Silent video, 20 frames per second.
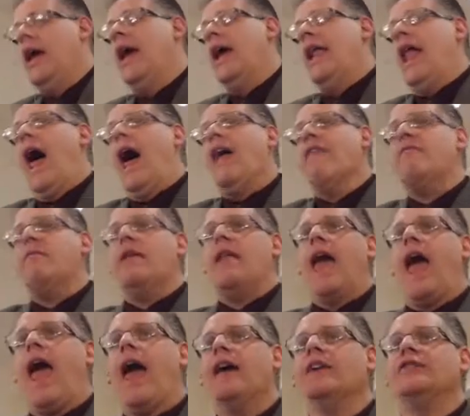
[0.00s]
And I have been
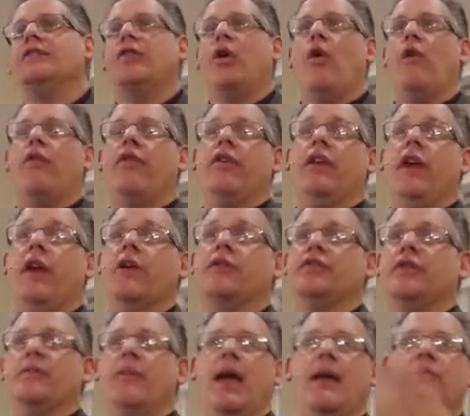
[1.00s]
asked over the
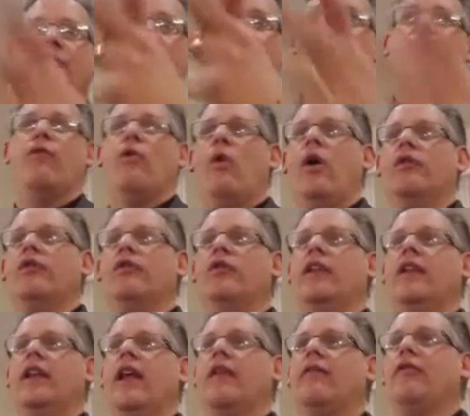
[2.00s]
years, and maybe you've wondered
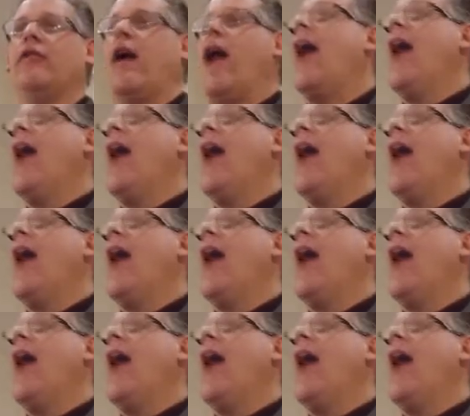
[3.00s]
and never